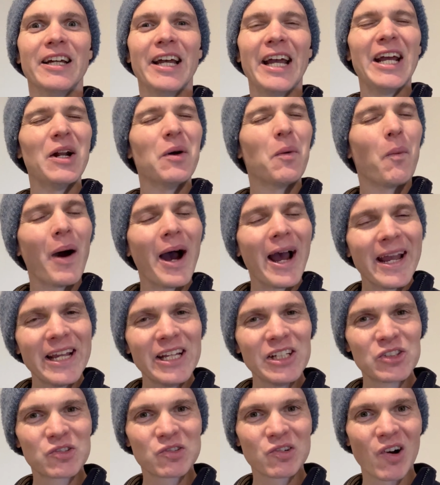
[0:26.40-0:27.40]
In a way,
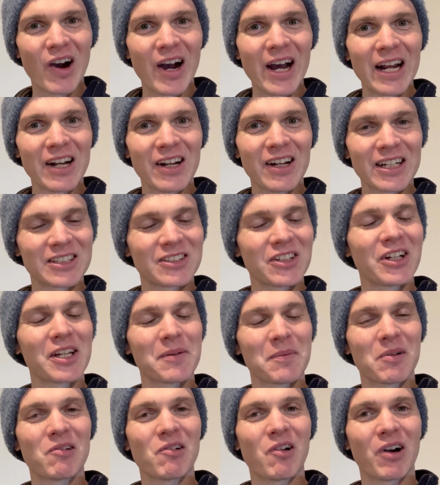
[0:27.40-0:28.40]
he's right. Like, don't
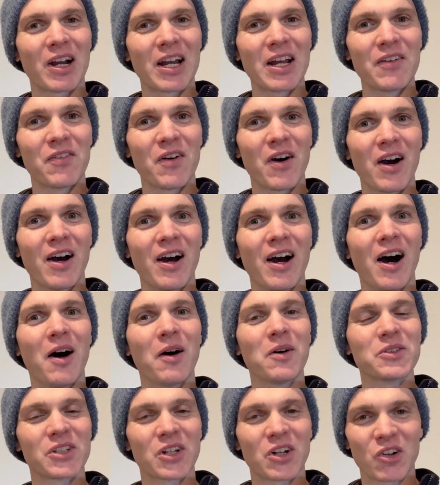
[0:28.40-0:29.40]
get me wrong. If
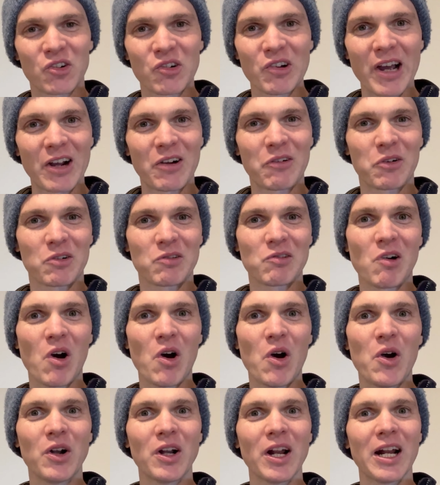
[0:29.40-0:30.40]
I was at a track or on a
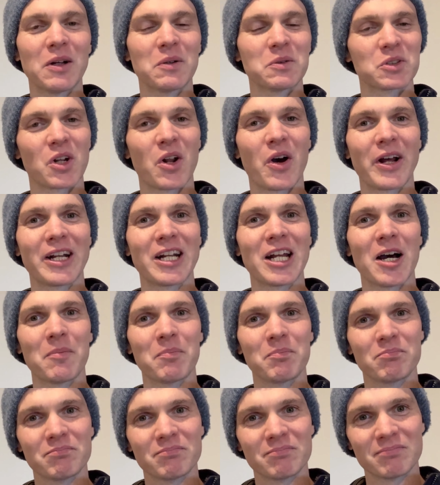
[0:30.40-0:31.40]
road and it was lined
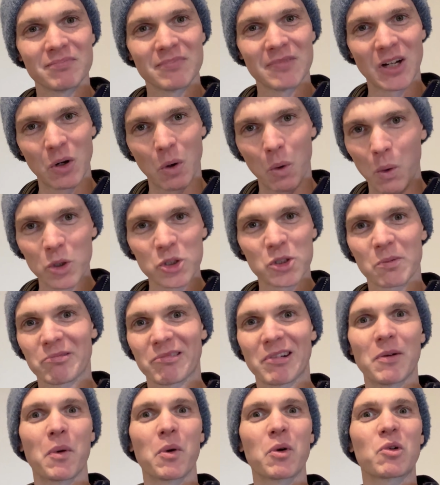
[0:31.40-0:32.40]
up an awesome
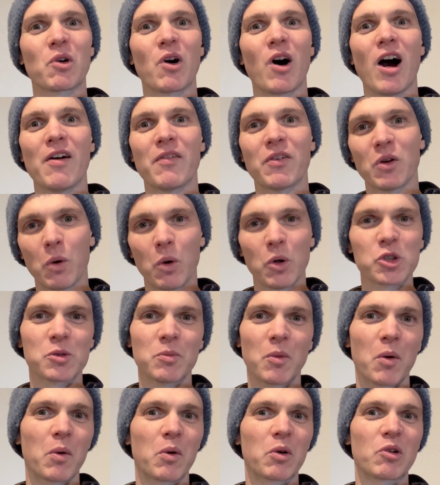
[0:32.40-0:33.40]
rear-wheel drive, an
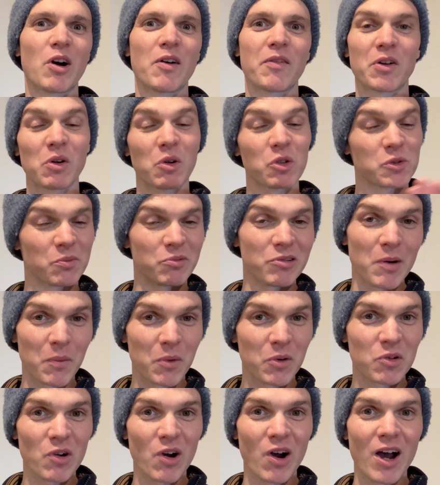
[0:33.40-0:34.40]
awesome all-wheel drive, and an awesome
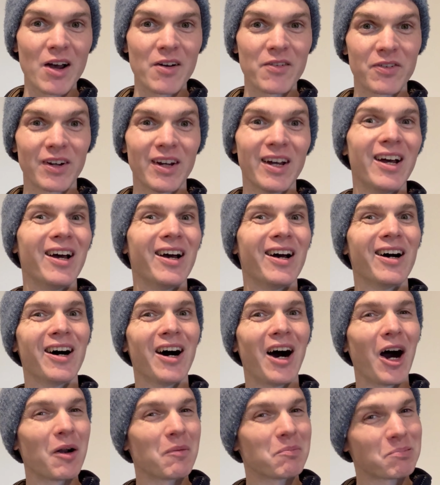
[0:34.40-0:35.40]
front-wheel drive,
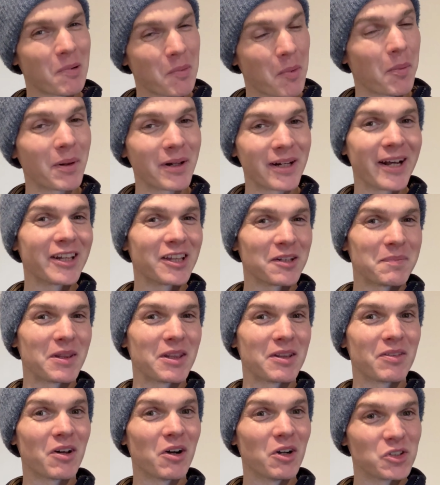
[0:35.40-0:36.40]
I'd probably take them
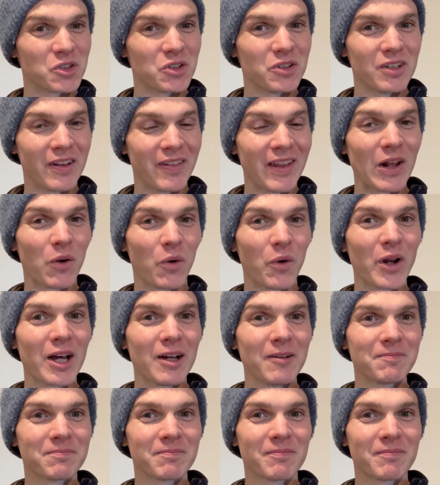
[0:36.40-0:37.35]
in that order.